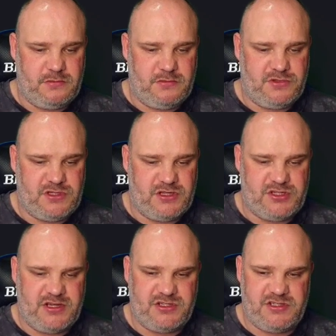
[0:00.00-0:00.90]
So it
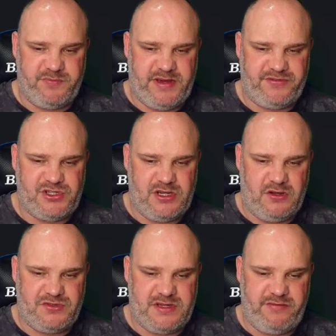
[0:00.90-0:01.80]
changes the buff
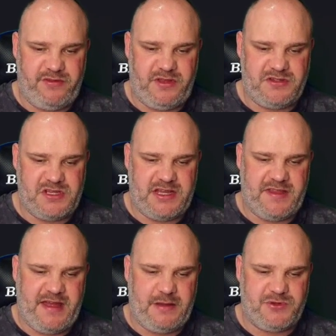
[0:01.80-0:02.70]
chance and everything, so you can get that up to